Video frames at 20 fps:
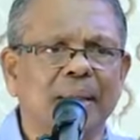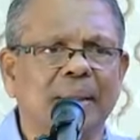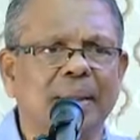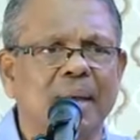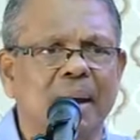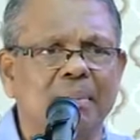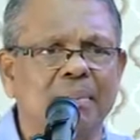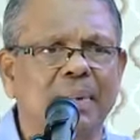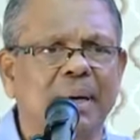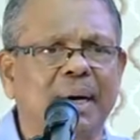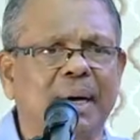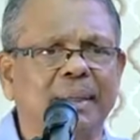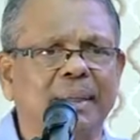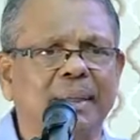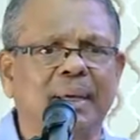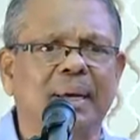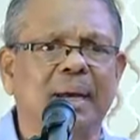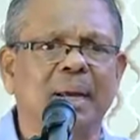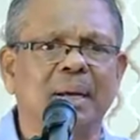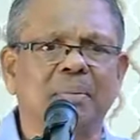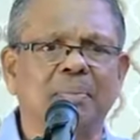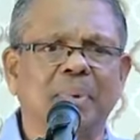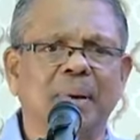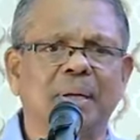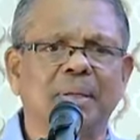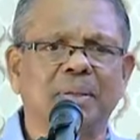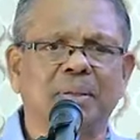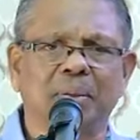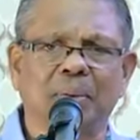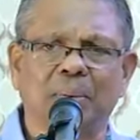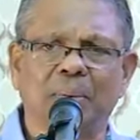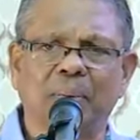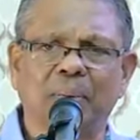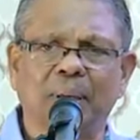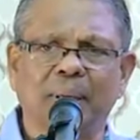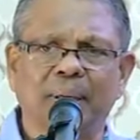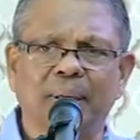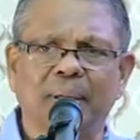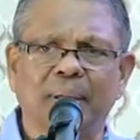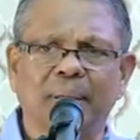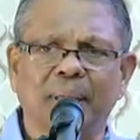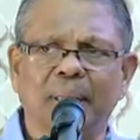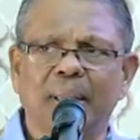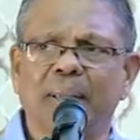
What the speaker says: Dhammakatika and Pansukulika.